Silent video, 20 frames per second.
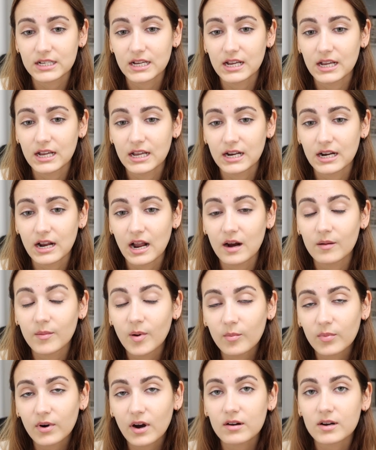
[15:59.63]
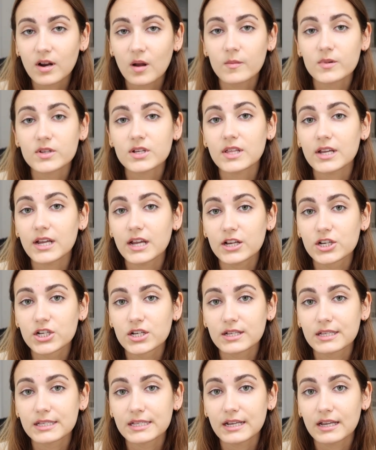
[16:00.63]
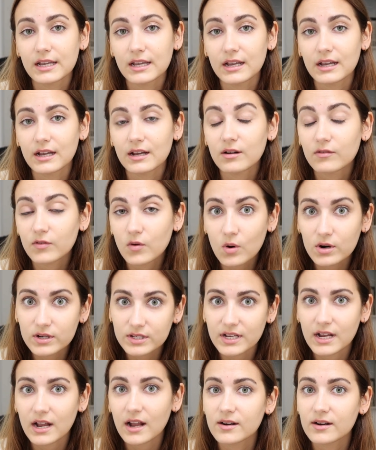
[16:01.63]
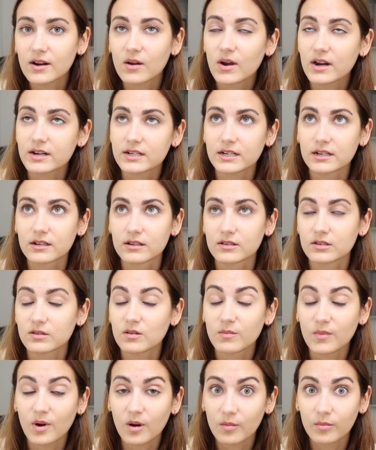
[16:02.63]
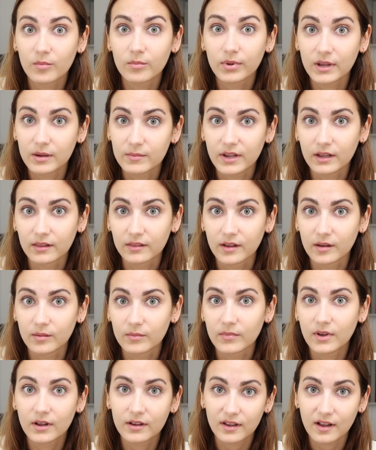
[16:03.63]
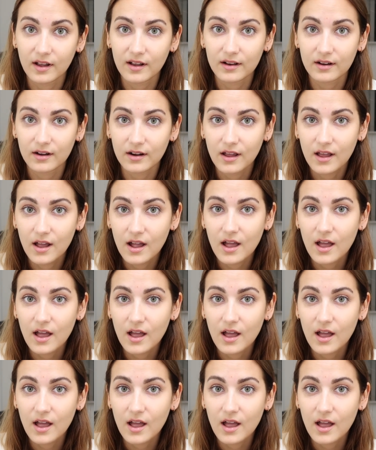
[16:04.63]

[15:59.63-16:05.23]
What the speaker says: And I remember I'd come into the agency, and of course they no idea, so I'm not blaming them again,